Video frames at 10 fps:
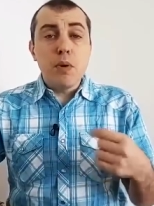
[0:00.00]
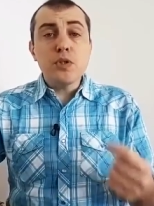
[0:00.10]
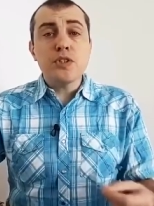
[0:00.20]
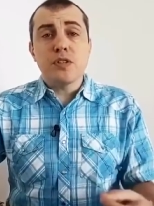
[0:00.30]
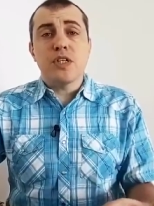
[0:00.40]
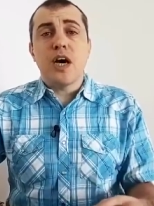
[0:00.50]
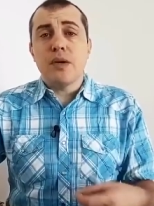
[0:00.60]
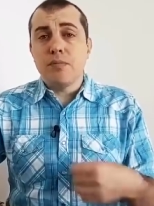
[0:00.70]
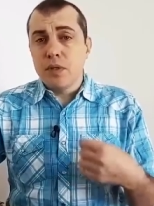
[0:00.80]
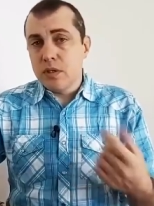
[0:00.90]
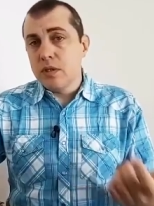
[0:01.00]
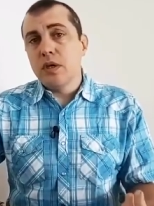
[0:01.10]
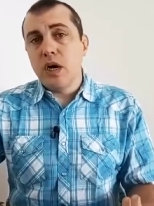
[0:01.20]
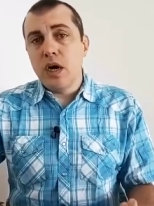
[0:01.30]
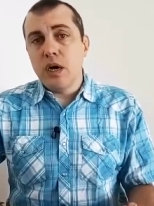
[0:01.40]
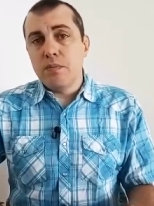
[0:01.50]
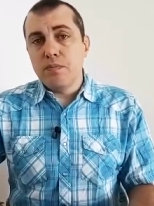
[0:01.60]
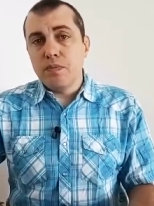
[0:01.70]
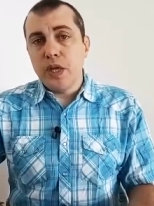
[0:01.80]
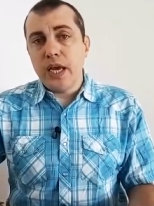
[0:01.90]
most of the time
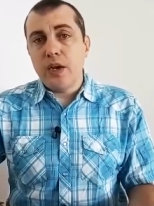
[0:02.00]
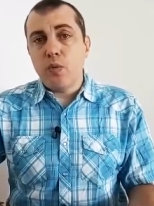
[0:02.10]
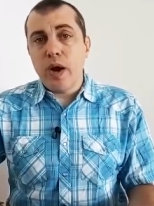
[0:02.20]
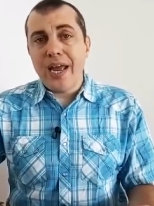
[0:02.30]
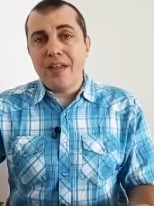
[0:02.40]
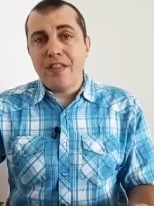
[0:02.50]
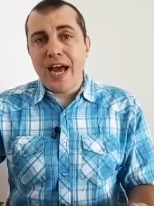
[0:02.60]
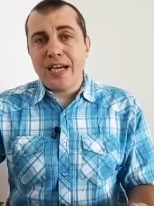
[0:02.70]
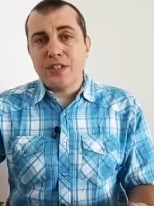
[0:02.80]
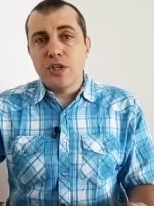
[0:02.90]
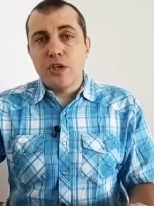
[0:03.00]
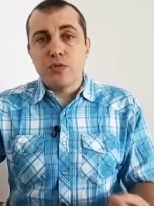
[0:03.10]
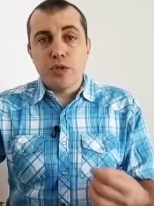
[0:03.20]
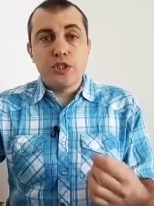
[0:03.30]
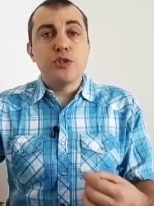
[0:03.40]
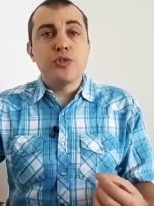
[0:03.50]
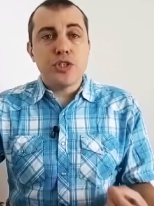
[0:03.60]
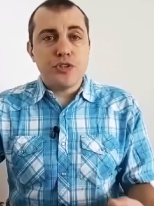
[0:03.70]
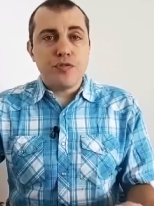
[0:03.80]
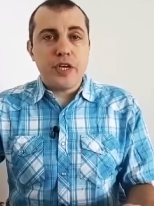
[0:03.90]
um, in a way that
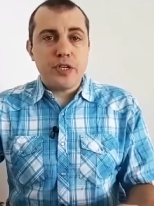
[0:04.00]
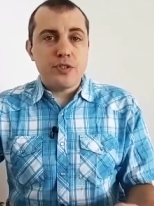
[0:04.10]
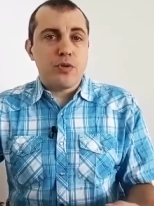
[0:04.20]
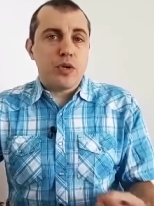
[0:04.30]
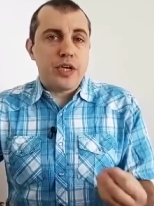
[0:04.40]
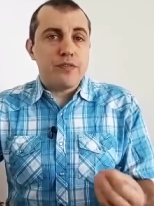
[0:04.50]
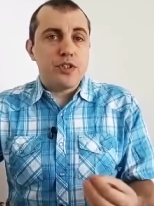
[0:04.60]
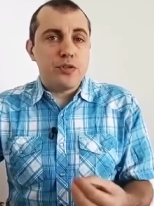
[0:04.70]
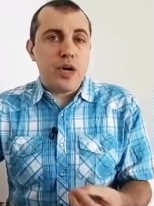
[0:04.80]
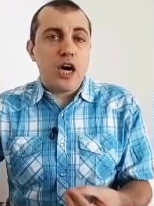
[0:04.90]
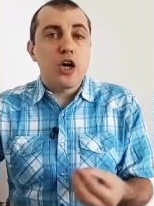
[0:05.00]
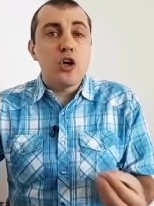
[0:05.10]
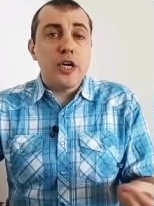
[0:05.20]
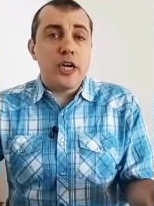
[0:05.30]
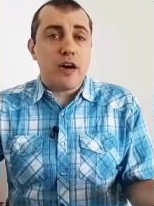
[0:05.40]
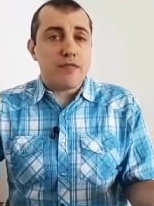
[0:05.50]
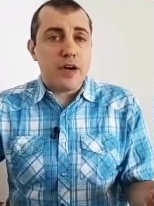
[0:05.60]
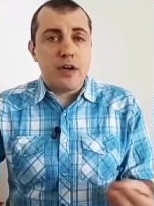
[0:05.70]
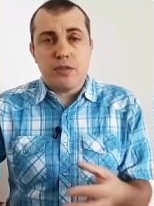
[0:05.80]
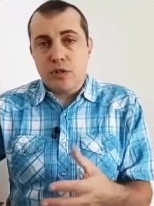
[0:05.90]
reduces fees or gives you a good enough
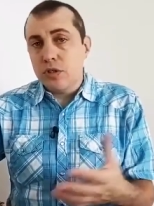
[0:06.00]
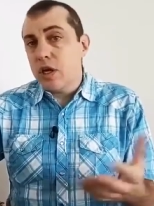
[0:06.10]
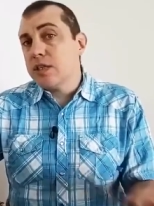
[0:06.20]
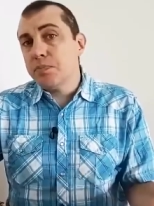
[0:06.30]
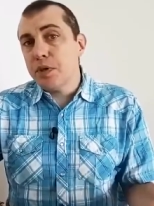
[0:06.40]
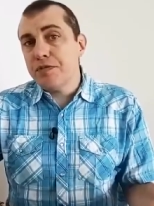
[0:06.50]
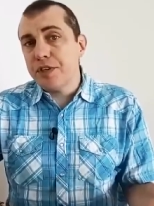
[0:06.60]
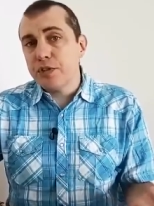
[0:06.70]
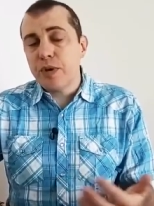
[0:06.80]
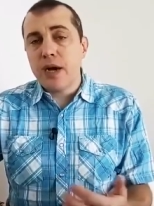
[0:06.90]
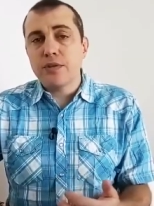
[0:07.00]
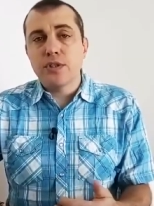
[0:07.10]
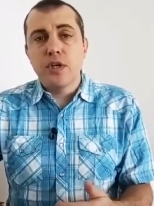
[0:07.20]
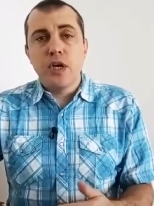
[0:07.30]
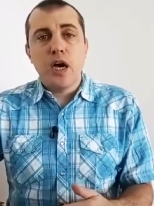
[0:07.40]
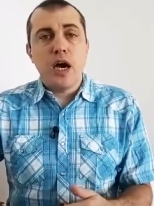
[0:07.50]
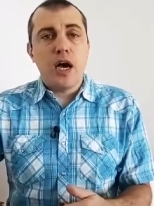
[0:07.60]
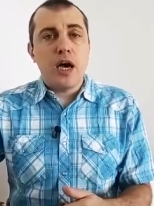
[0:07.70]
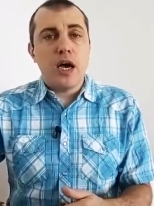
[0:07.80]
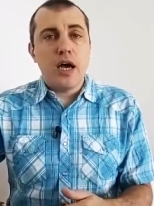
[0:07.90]
route, not the perfect route
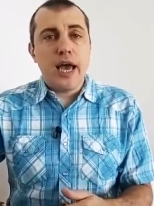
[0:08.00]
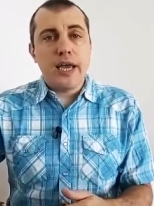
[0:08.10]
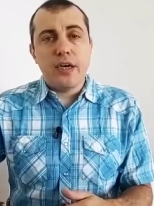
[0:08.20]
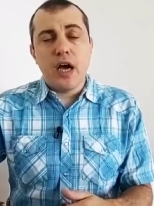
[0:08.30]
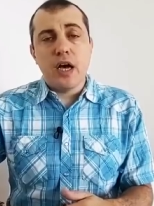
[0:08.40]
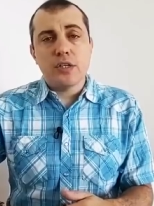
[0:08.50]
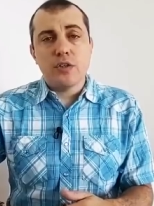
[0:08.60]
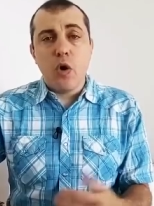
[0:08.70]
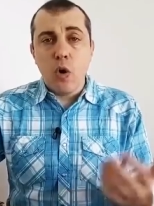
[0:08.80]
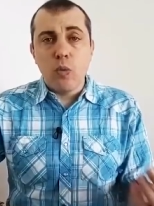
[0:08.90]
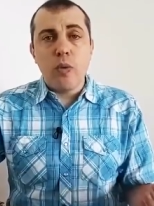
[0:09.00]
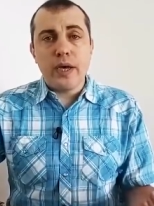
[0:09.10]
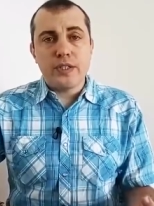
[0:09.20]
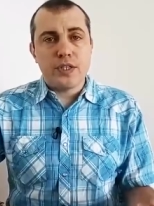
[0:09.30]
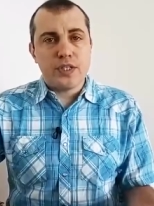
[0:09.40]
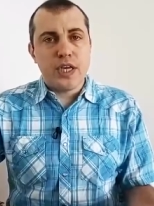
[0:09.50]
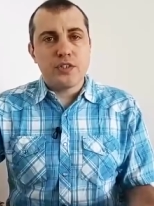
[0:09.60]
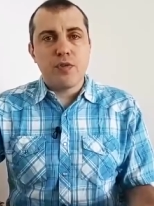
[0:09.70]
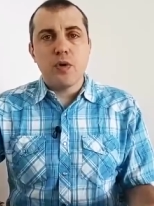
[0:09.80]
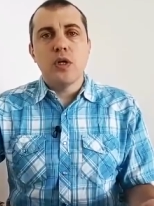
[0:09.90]
uh, and not always
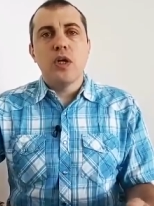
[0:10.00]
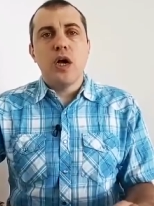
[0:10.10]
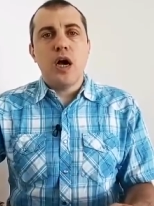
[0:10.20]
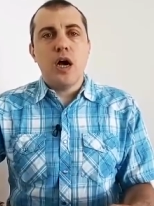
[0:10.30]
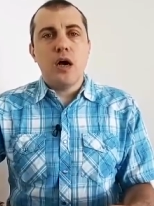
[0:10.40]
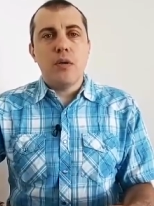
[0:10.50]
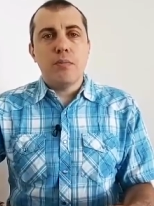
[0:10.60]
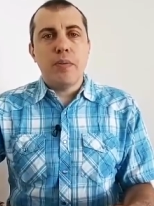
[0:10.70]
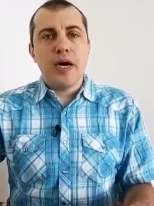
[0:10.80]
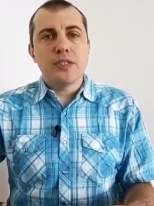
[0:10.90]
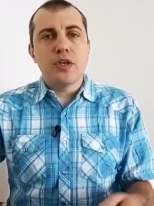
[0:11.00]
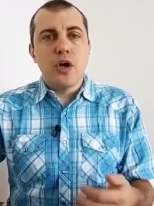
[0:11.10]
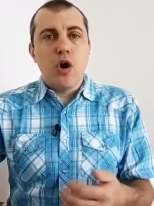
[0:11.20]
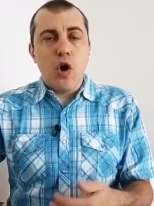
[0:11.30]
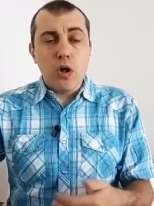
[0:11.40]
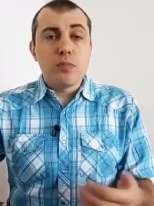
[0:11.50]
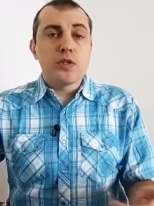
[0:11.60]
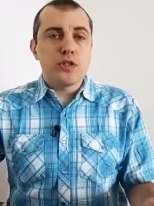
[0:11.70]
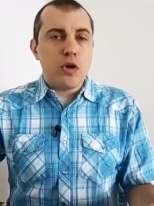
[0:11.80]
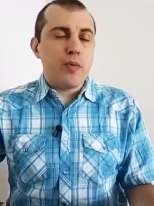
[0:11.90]
successful, uh, but
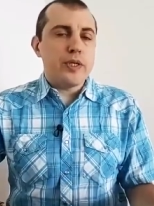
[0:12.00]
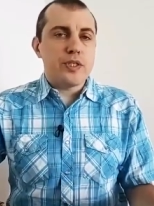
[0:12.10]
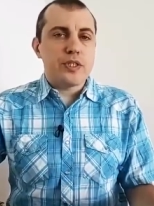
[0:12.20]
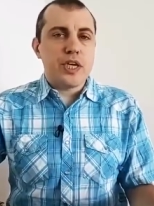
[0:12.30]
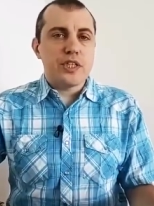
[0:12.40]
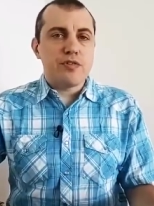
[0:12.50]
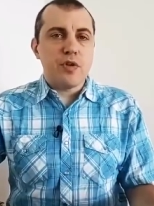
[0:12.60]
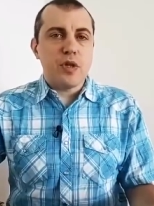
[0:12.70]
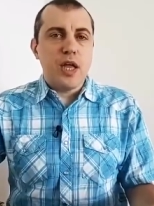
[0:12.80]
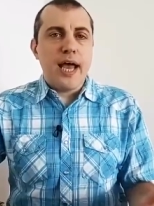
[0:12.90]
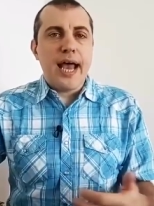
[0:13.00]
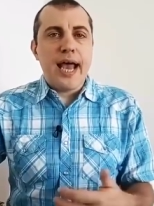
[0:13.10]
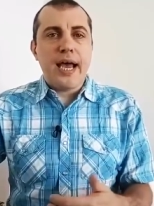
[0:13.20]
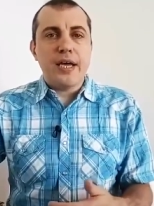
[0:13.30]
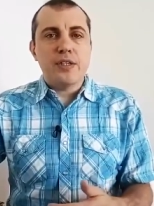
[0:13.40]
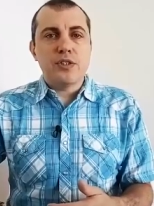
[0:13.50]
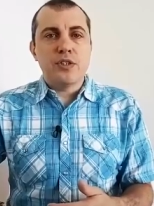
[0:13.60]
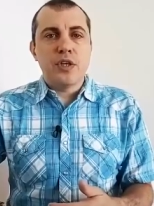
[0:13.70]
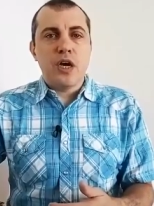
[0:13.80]
almost always successful and